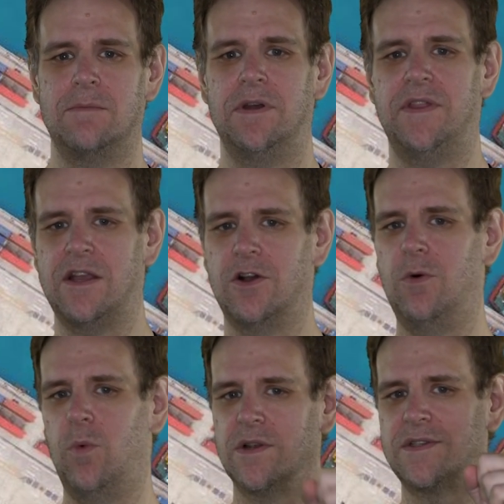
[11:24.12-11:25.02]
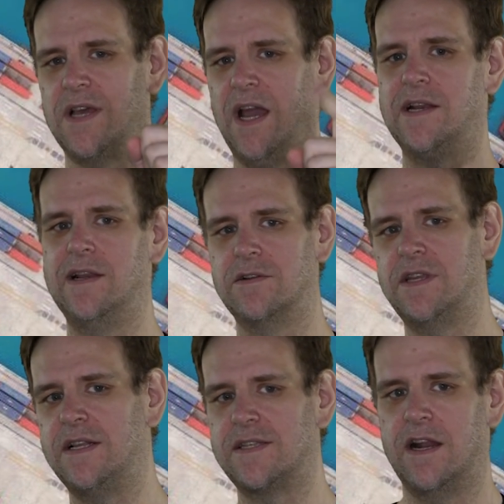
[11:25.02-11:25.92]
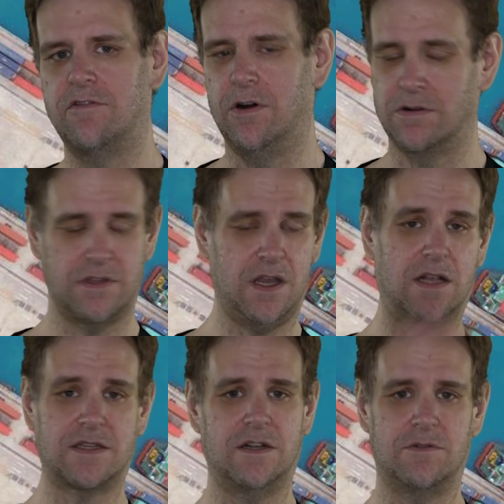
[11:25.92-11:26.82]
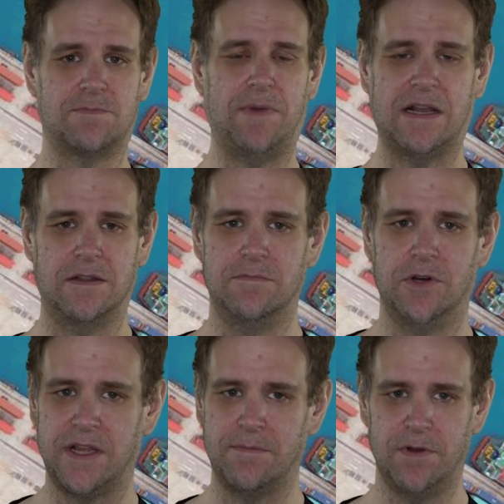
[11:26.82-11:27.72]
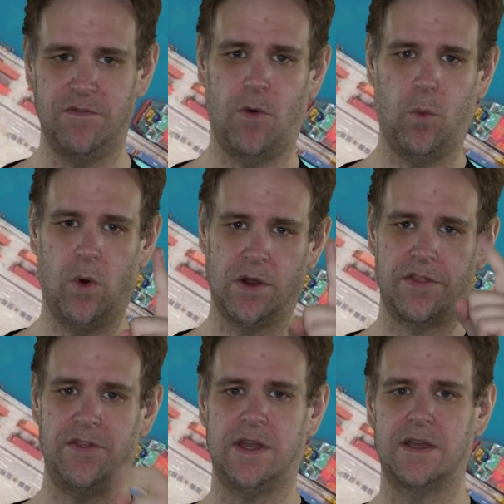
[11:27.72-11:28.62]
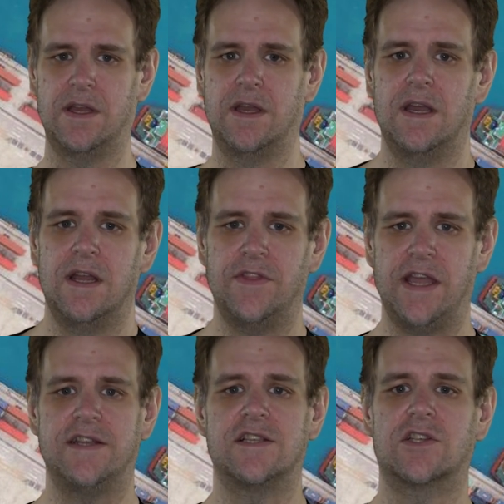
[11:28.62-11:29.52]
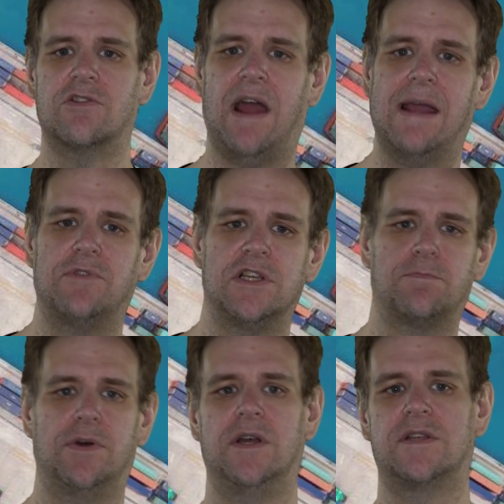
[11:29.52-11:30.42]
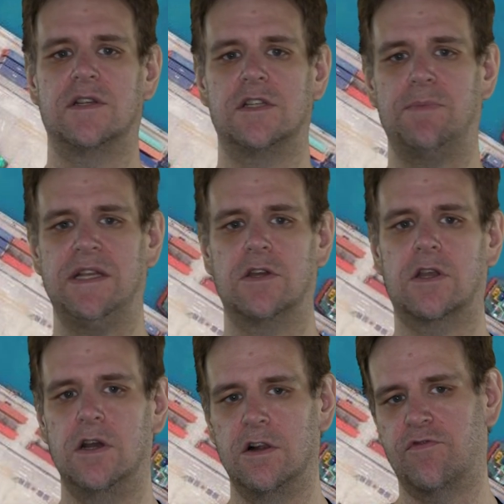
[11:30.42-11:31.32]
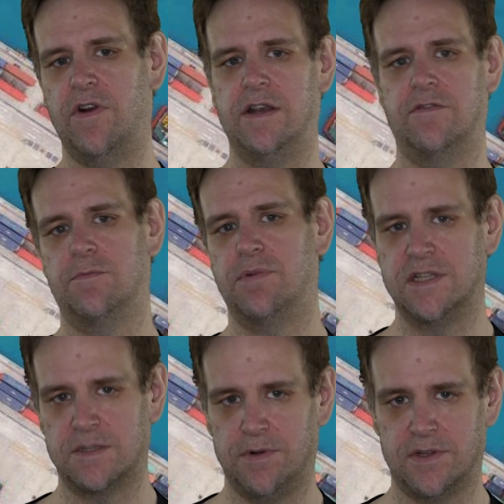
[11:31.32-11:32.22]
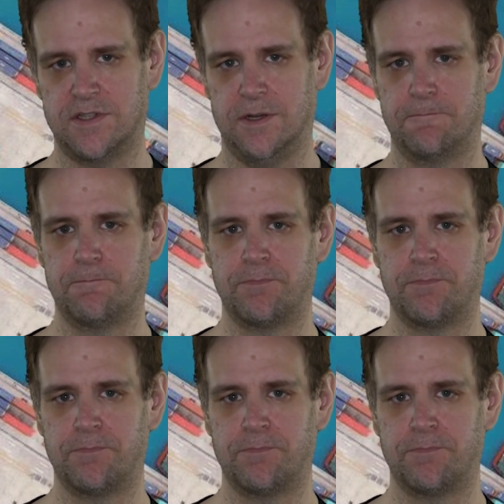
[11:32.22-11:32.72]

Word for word: But they got one tiny little detail wrong. The article was bang on the money, but for one thing. They described this person as being the girlfriend of the principal's son.